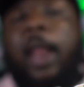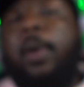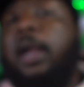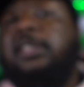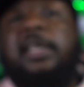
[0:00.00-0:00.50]
I'm
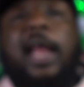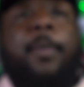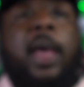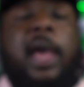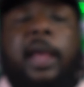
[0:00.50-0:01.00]
honestly not
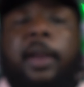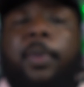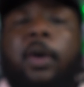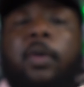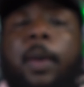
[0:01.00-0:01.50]
mad at it,
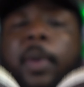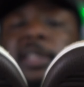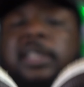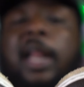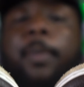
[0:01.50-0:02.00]
bro. I'm
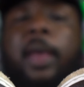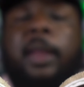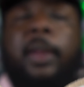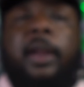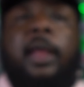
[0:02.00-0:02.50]
honestly not
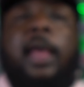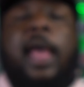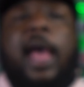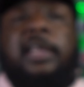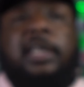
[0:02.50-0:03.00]
mad at it.
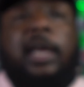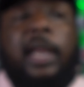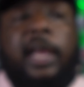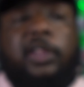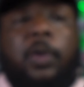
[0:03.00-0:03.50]
As a
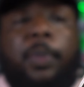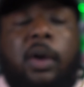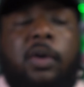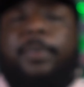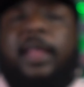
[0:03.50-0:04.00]
collector,
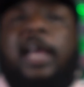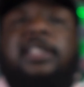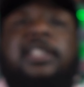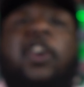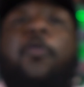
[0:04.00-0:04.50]
bro, as
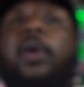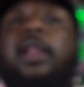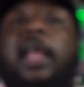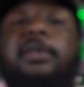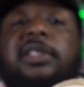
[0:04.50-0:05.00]
a
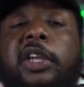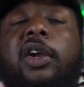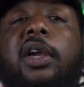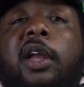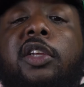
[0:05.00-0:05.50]
self-proclaimed
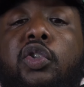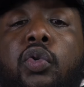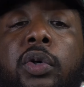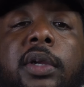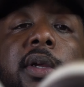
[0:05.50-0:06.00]
sneaker
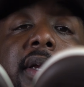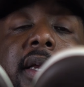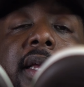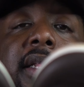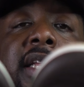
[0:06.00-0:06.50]
connoisseur,
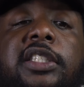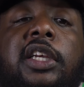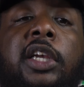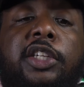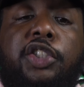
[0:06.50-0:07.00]
this is
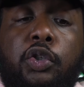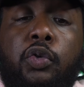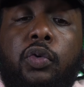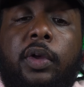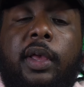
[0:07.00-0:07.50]
a good
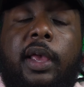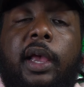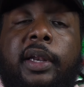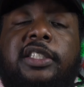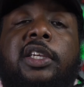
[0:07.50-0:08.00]
shoe,
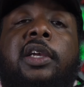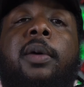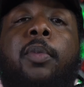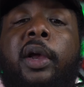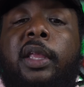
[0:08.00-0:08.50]
and this is a
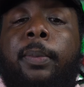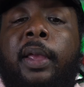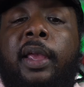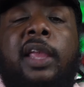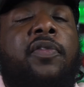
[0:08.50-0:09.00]
good market,
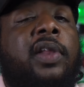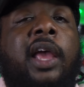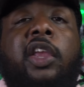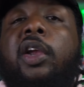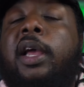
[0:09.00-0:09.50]
man. Even
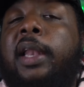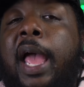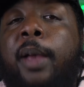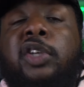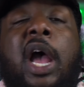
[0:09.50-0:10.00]
like your
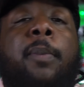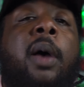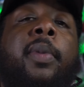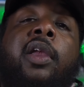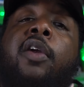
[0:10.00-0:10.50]
collabs, your
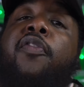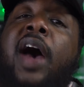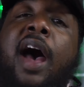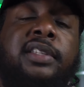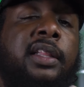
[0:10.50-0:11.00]
I'm Year
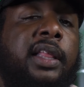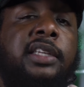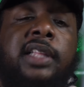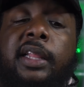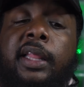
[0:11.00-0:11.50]
5s and
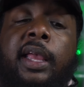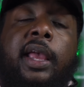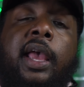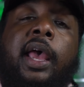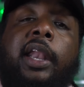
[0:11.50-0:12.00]
things like that,
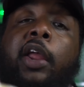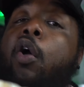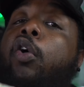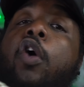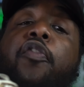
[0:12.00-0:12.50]
they
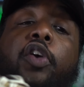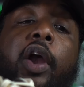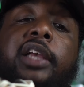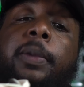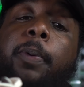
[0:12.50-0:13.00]
aren't going for
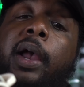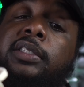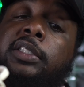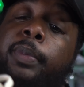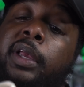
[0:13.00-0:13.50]
crazy
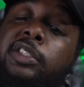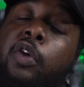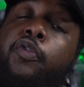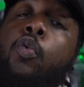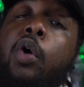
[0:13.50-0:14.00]
prices, man. So
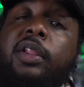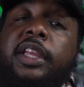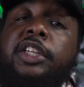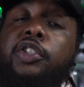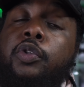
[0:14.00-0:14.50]
if you want
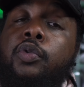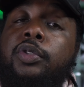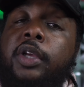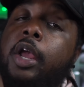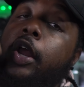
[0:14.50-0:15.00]
these
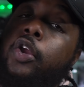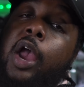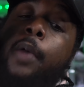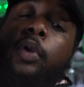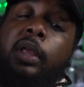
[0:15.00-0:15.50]
shoes, you're
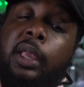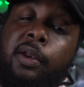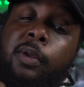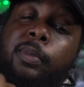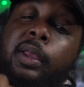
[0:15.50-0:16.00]
able to get
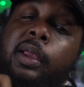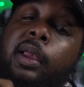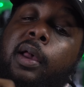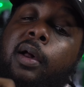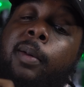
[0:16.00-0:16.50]
them.
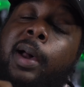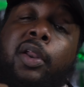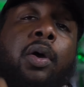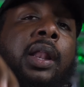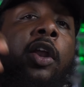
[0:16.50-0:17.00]
I
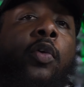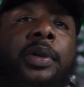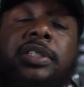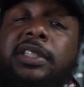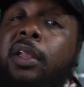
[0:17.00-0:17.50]
know a lot of
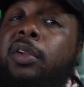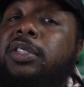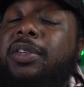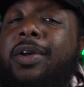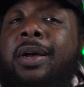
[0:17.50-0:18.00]

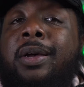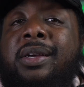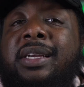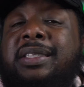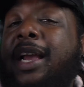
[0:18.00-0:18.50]
resellers,
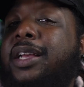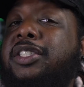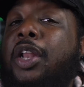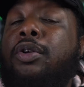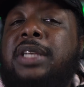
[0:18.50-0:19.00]
it's like a
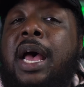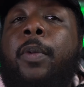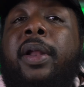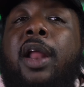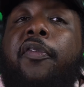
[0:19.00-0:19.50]
slow time
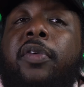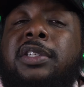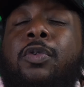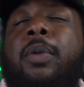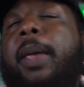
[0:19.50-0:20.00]
right now for
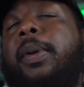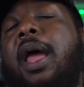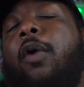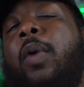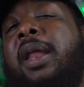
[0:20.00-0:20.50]
us. Well, maybe
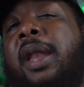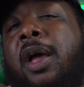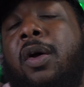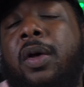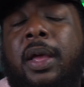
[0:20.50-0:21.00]
not right
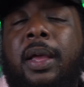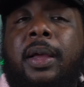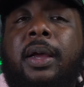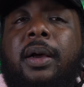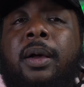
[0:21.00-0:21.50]
now,
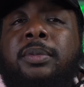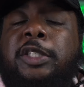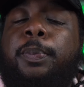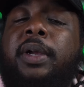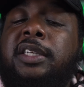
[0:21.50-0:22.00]

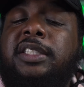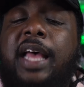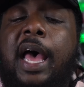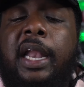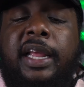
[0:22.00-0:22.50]
just because it's
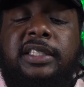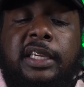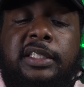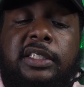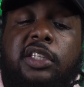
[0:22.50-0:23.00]
the holiday
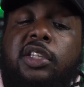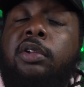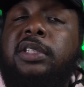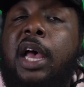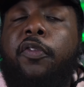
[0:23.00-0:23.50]
season, it's a
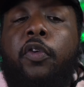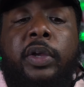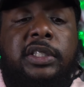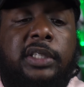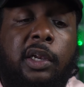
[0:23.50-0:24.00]
slow time for
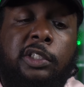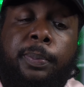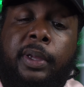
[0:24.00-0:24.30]
resellers.